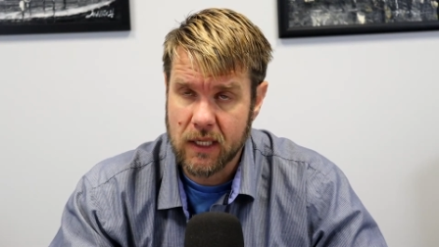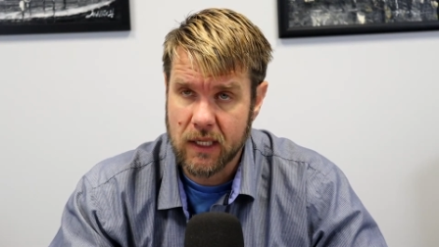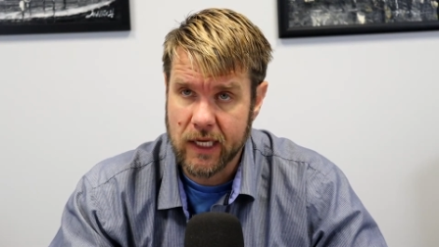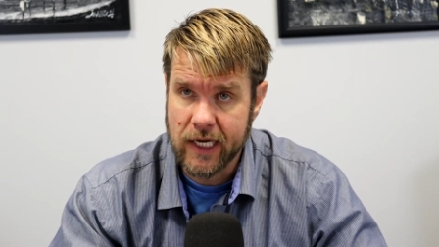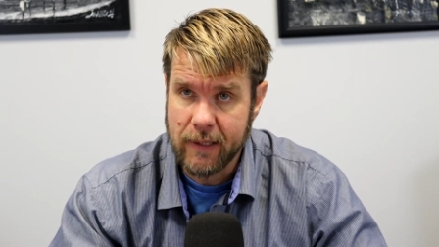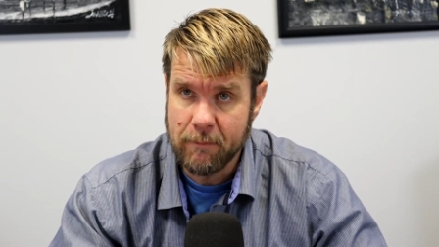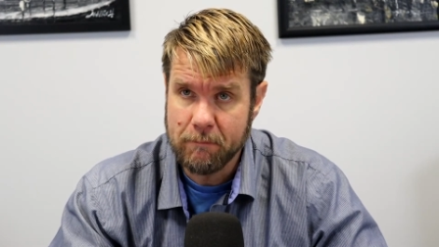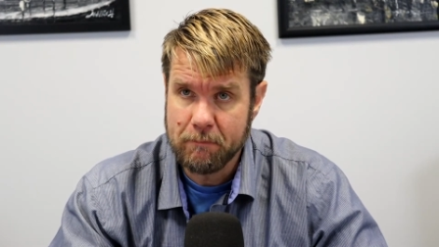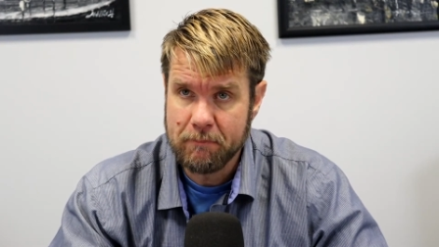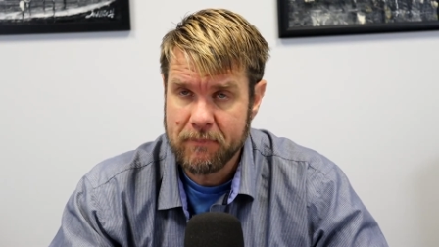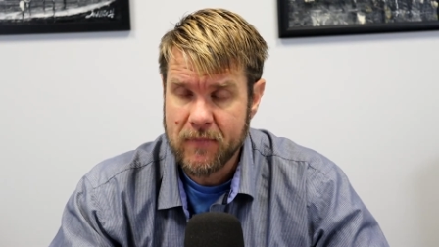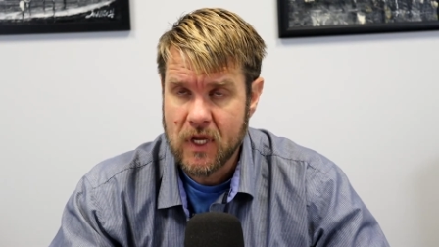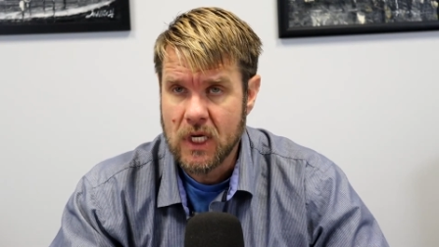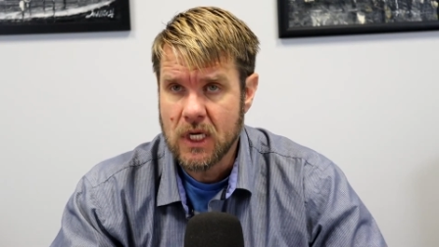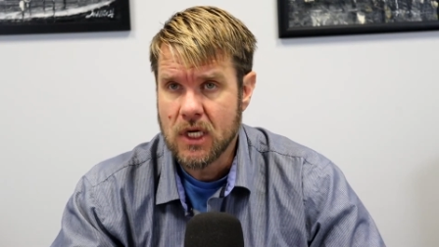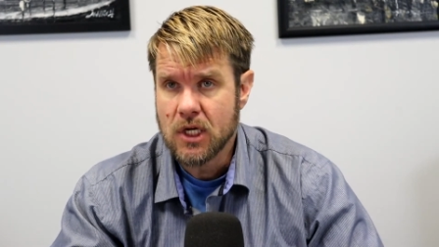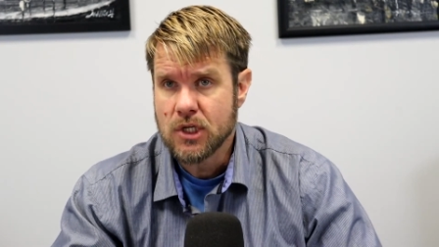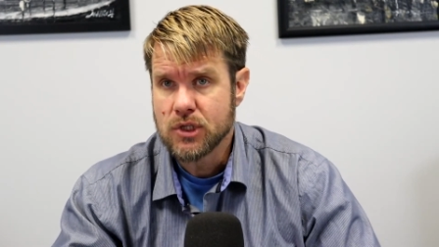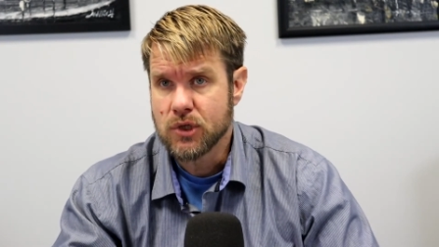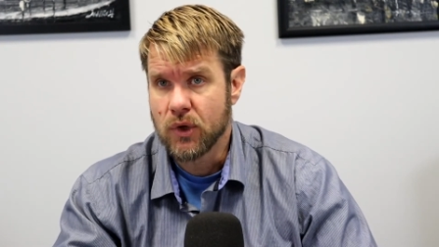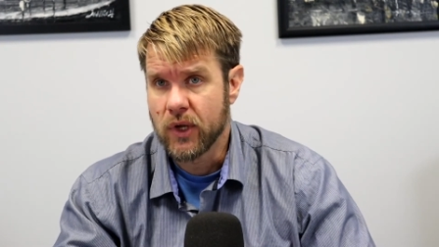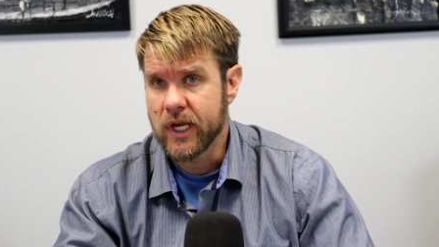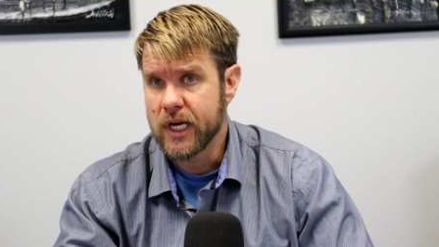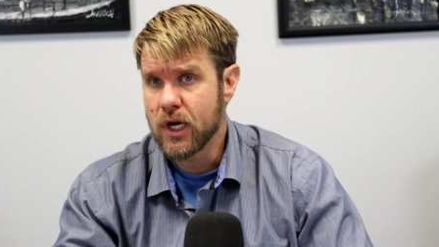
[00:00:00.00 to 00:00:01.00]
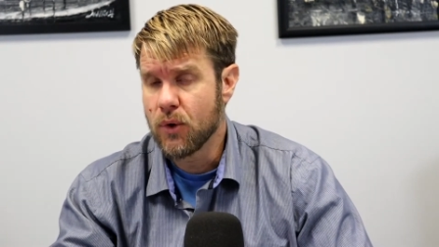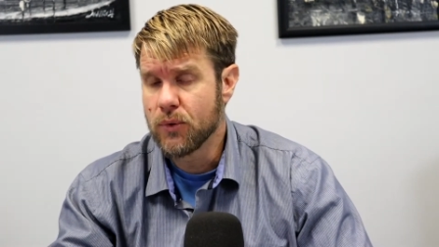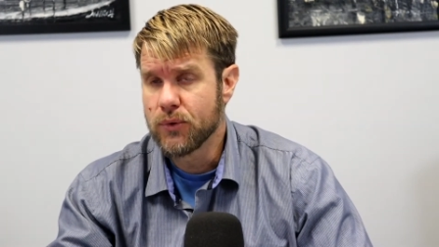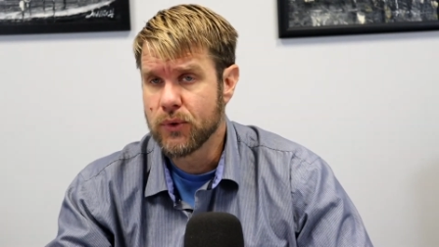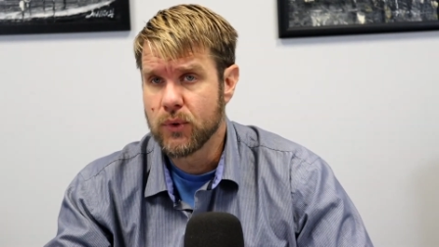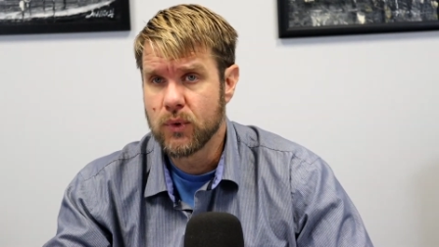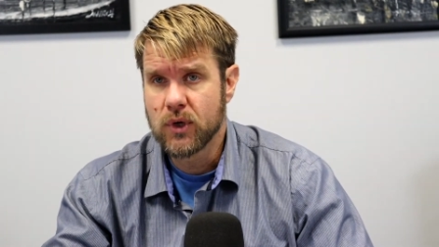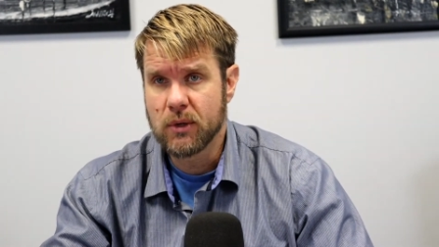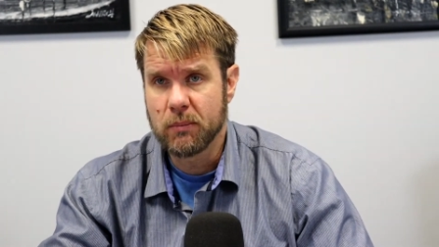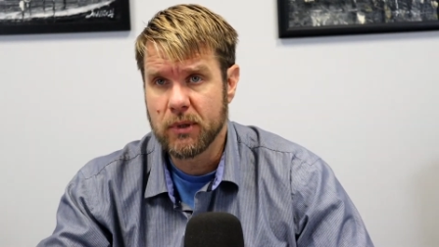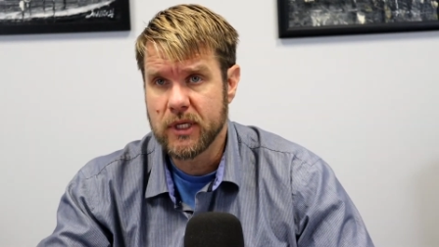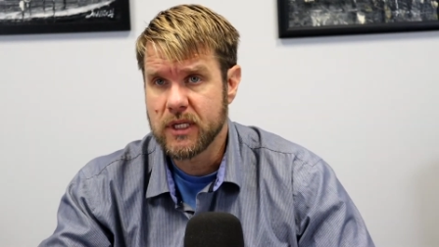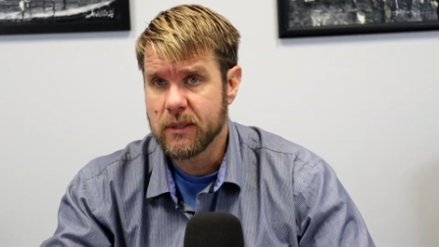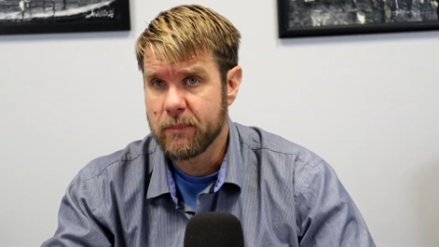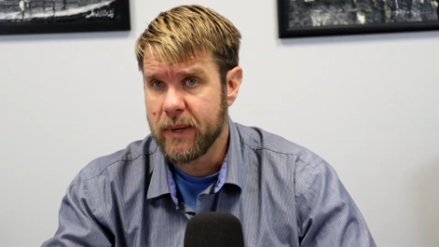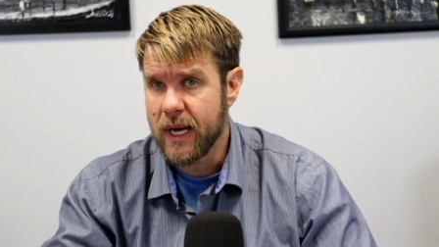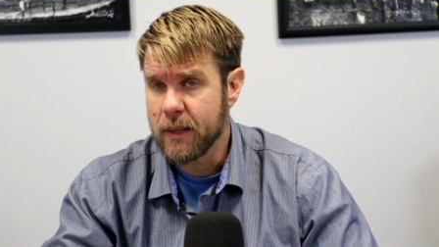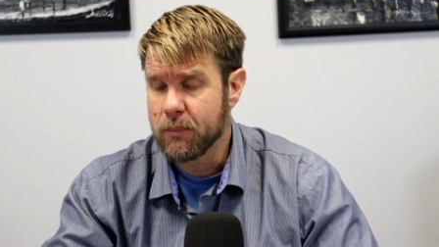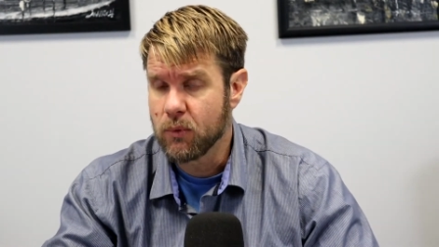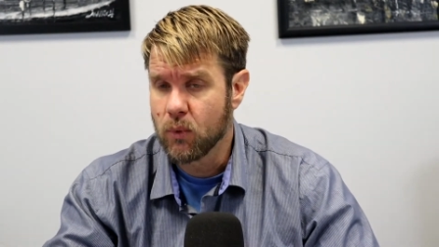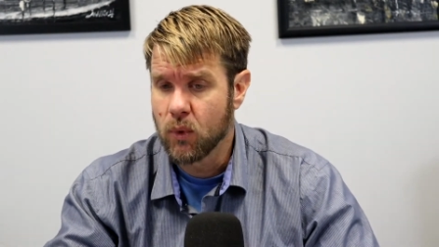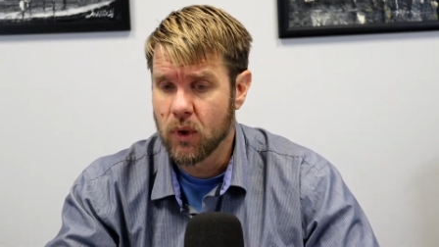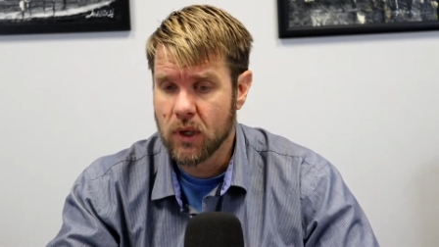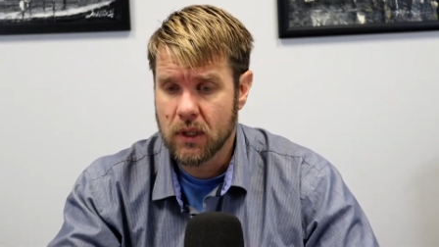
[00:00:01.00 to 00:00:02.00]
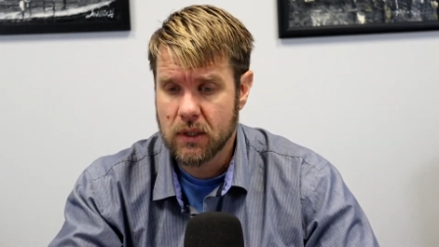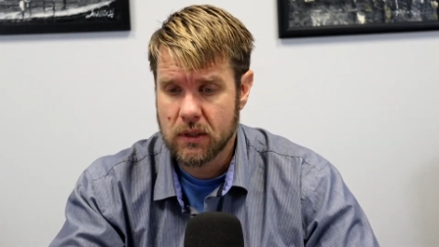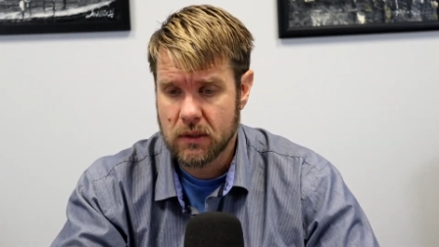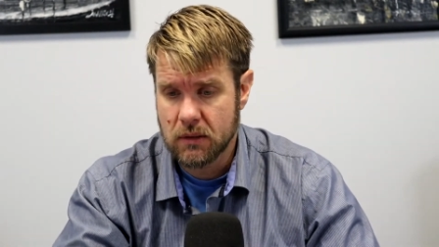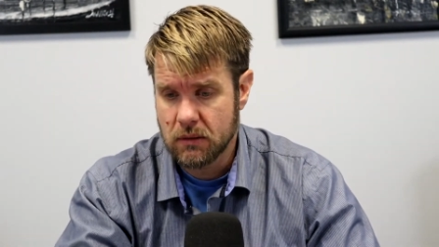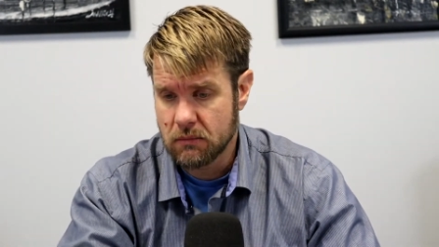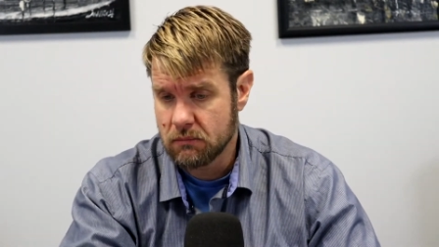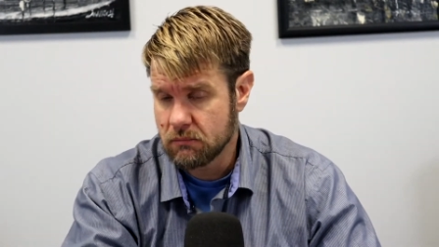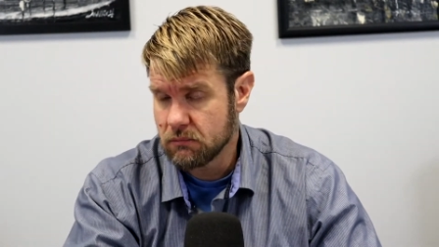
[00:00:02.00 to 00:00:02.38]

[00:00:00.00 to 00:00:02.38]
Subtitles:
claim. So they go through, complete the paperwork.